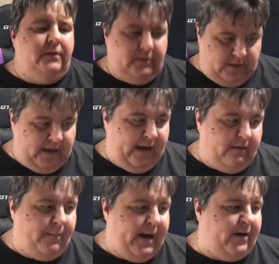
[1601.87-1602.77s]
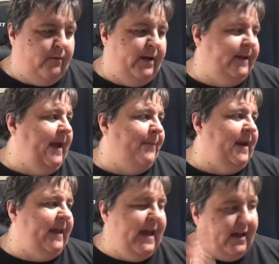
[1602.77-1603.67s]
The Harry Potter one. Yeah, but I
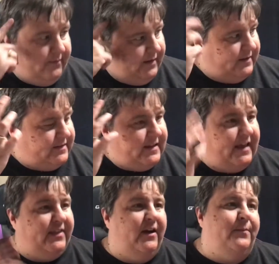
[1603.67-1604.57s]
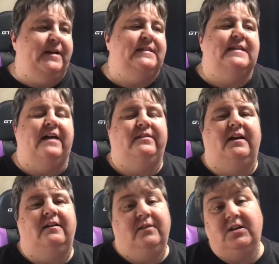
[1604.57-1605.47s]
can't. It's like there, but it's not
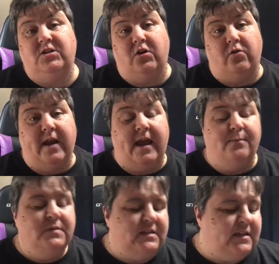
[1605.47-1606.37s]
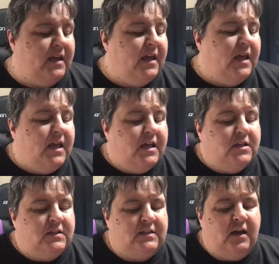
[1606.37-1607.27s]
there because you know names.
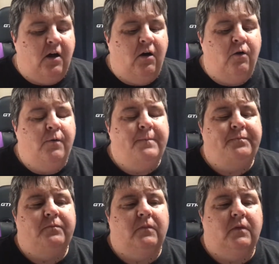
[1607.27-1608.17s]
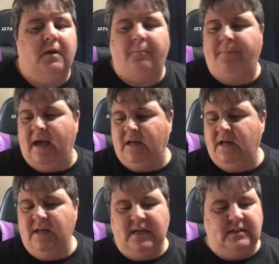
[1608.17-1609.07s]
So
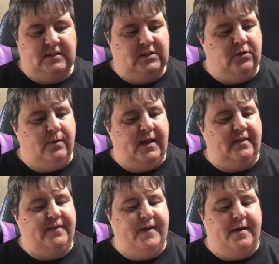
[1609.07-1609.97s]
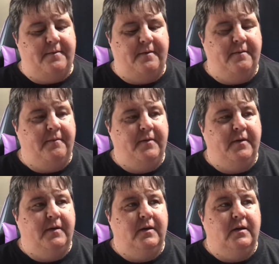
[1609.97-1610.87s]
Becca is doing the
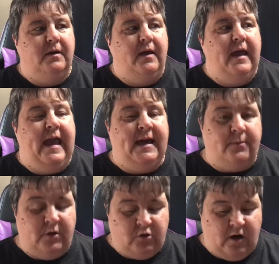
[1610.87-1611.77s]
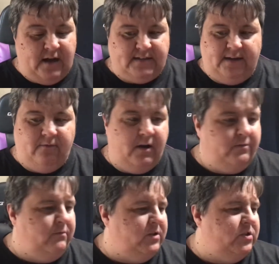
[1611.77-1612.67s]
Animal Crossing
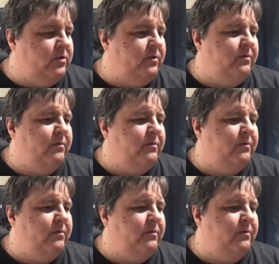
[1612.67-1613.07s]
one. Where's your?